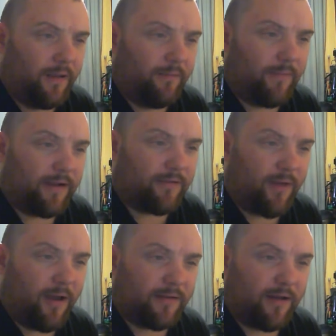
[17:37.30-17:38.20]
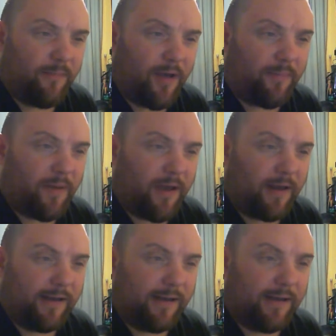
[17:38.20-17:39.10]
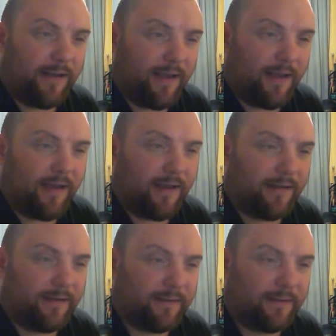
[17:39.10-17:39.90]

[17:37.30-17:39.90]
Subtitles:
Major Mark said, I'm up early to